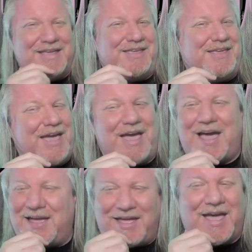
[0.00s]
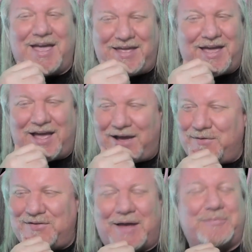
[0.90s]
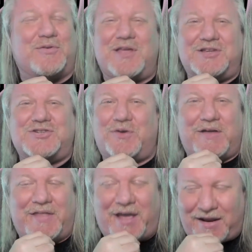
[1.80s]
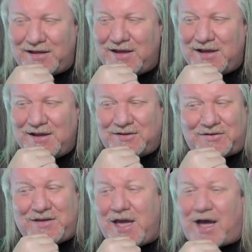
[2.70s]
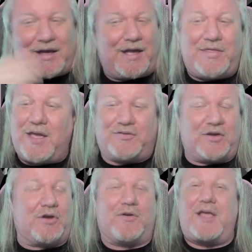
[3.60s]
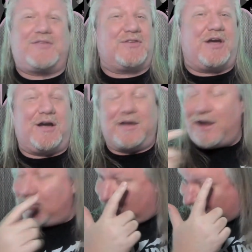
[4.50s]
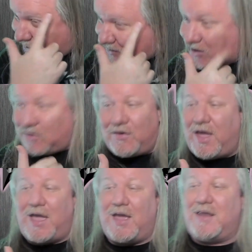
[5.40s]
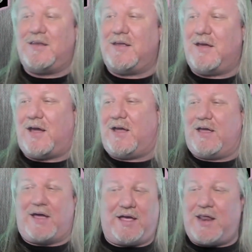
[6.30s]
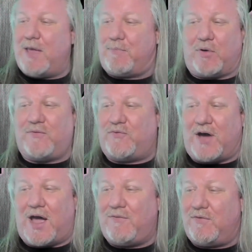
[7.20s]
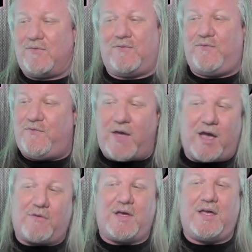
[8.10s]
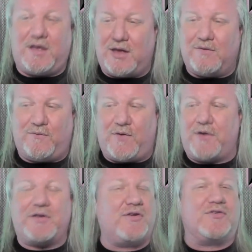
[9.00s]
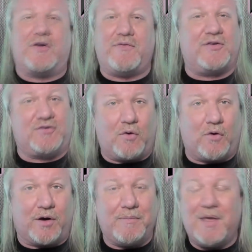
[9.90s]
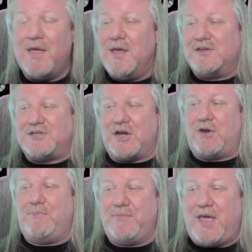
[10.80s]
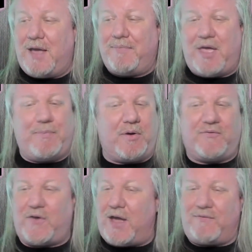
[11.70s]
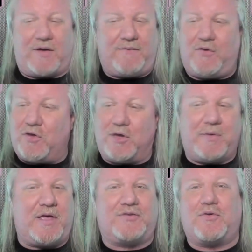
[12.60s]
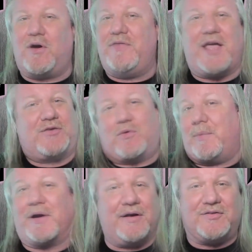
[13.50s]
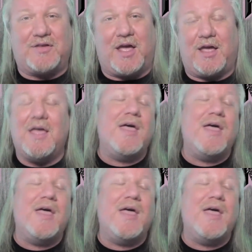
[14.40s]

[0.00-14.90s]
yeah. I was absolutely enjoying that. So yeah, I think it's a great song. I really do. And an 8.5, very, very deserving score. So, yeah, 8.5, I feel good with that score, and that's where we're going to stay.